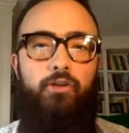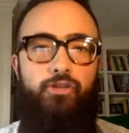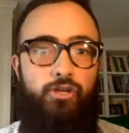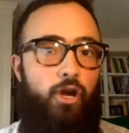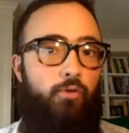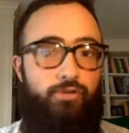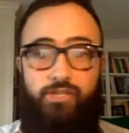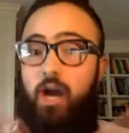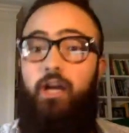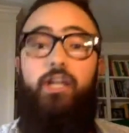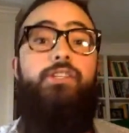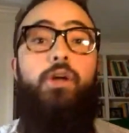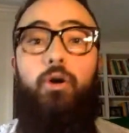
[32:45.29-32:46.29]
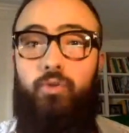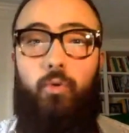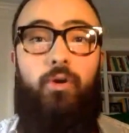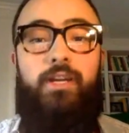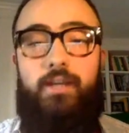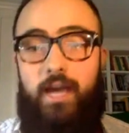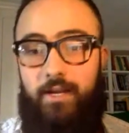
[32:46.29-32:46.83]
adult
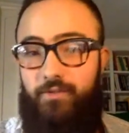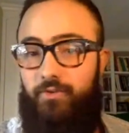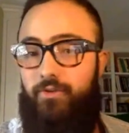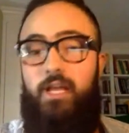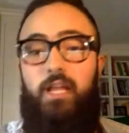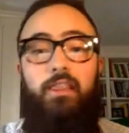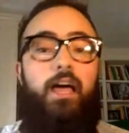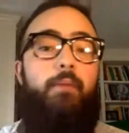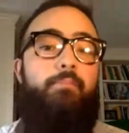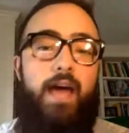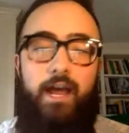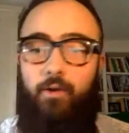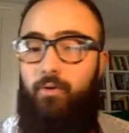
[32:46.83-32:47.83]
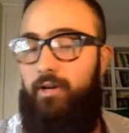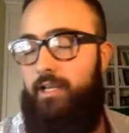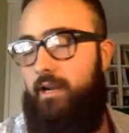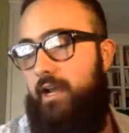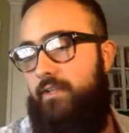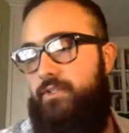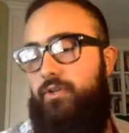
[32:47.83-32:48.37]
organizers, alumni
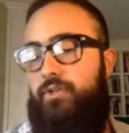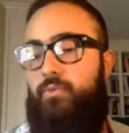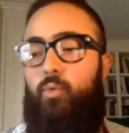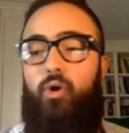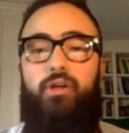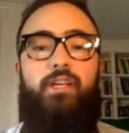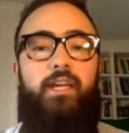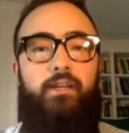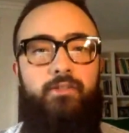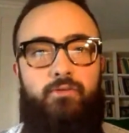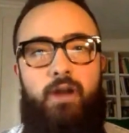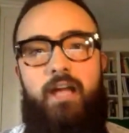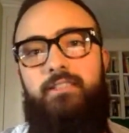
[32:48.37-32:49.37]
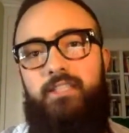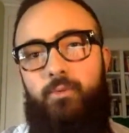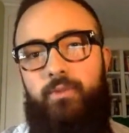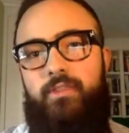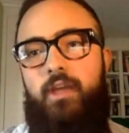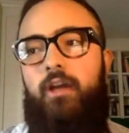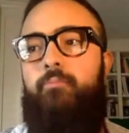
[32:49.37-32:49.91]
organizers working directly
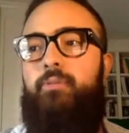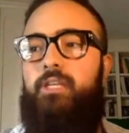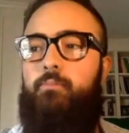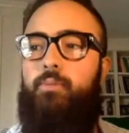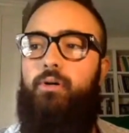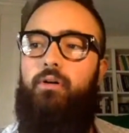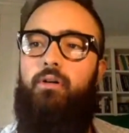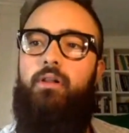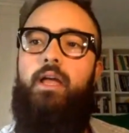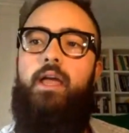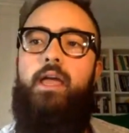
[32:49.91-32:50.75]
with young people.